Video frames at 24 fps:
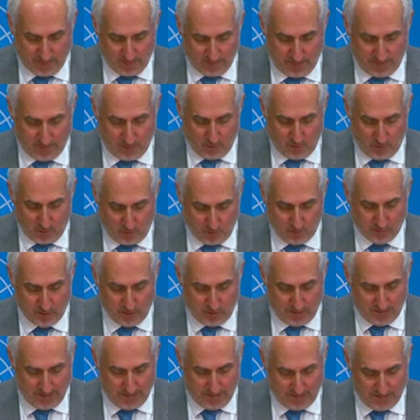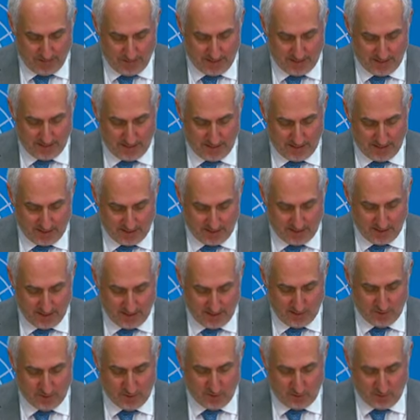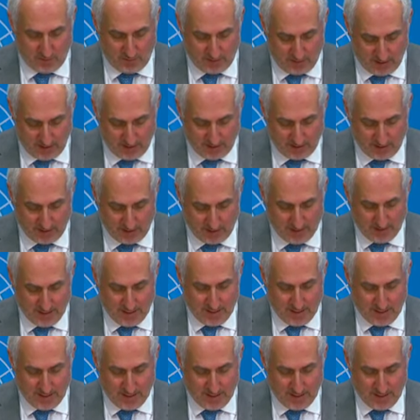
And the holder of that mandate is Giovanna